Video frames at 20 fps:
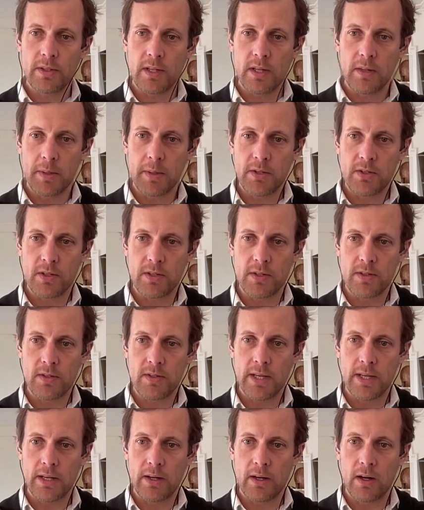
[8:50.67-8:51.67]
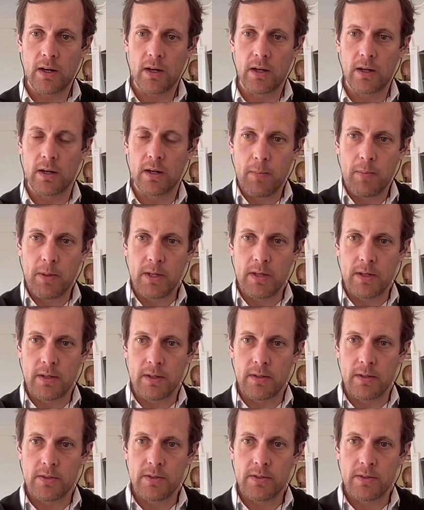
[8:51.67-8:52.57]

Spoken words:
to the emissions that are being